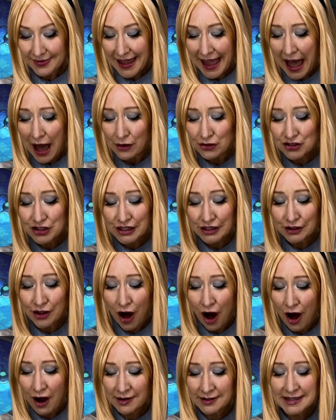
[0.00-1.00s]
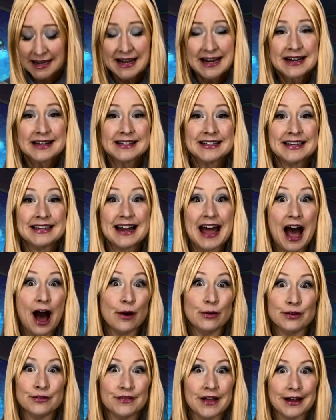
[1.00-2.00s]
How she longed to get
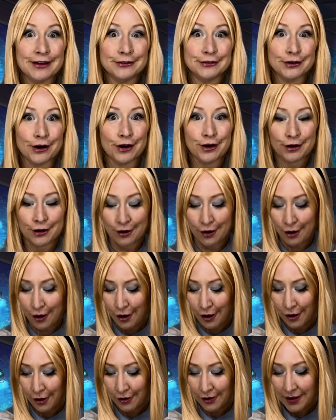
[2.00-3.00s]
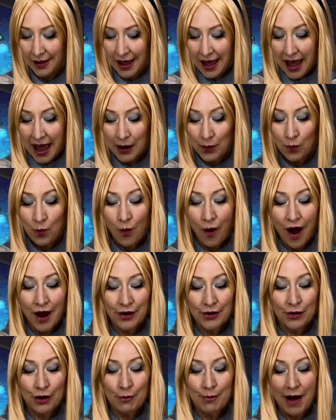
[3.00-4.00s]
out of that dark hall and
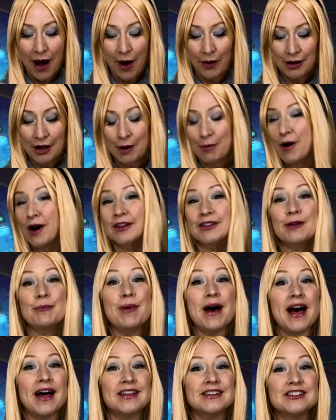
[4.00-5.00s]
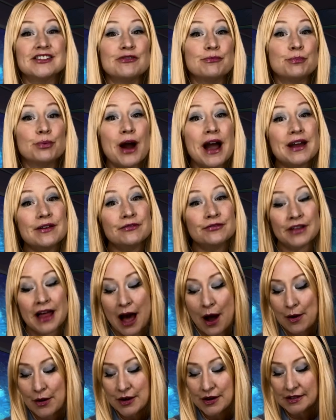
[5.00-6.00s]
wander about among the beds of bright
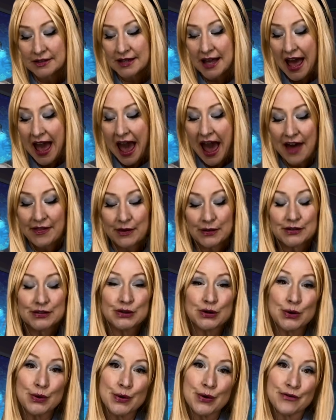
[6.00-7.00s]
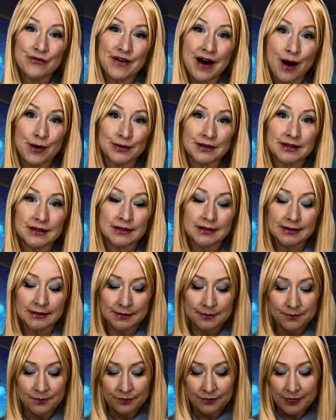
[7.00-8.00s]
flowers and those cool fountains
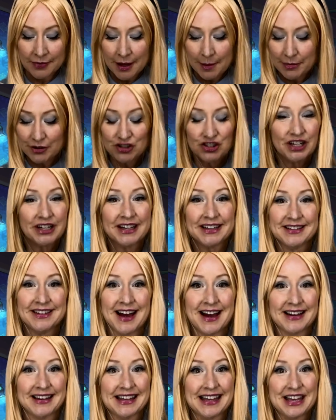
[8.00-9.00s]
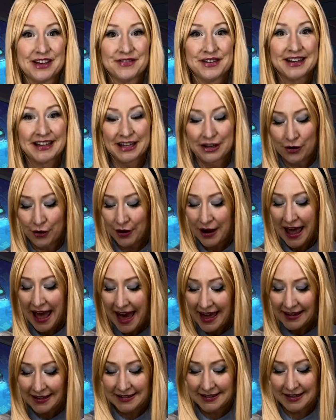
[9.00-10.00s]
but she could not even get her head
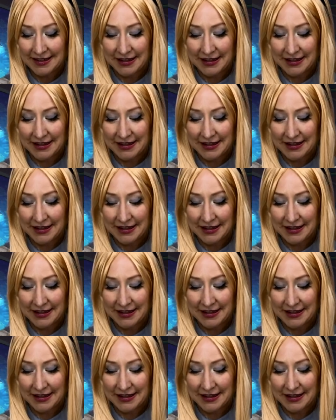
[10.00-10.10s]
into